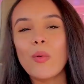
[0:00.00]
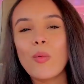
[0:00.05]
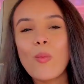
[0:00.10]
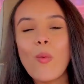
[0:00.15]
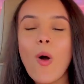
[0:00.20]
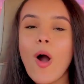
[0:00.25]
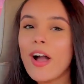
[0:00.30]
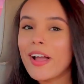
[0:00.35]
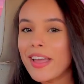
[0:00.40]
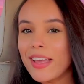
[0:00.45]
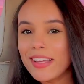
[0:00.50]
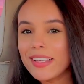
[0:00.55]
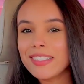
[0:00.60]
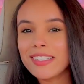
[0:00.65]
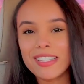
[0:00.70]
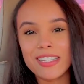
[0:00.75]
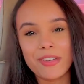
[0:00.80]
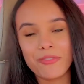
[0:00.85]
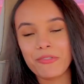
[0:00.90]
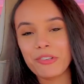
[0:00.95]
walking
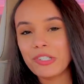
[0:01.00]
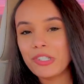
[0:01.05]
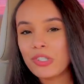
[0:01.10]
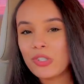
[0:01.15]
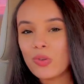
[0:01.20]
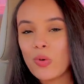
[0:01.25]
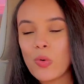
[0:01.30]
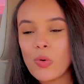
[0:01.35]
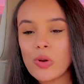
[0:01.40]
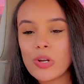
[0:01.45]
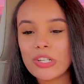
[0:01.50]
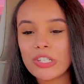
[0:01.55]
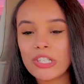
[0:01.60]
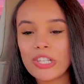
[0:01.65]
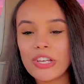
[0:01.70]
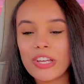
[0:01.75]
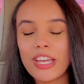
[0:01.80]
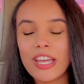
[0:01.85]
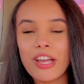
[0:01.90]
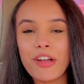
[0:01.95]
into different stores
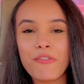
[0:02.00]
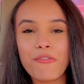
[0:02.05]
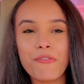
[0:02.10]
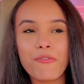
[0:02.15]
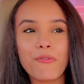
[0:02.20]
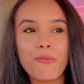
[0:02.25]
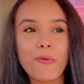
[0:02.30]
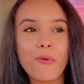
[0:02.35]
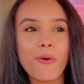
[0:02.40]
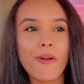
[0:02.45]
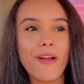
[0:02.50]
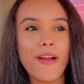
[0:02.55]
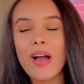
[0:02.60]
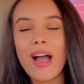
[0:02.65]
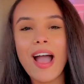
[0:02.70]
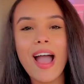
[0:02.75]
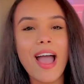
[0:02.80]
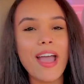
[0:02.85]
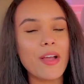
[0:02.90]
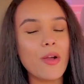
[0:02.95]
looking for
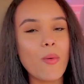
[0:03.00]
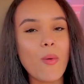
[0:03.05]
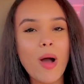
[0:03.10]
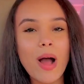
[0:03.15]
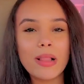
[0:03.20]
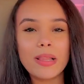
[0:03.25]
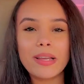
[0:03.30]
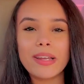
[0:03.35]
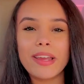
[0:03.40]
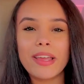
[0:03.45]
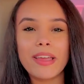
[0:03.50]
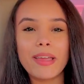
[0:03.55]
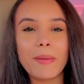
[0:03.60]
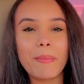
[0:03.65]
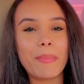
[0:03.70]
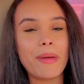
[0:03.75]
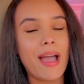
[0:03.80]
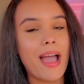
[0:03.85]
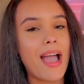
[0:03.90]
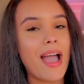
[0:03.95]
a high quality
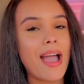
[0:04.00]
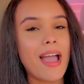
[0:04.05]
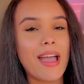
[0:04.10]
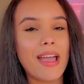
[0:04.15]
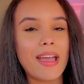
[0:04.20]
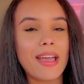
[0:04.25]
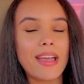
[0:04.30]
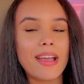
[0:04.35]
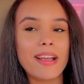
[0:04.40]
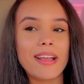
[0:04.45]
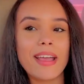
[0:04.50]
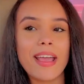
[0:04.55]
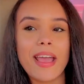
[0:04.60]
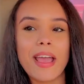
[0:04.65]
bag,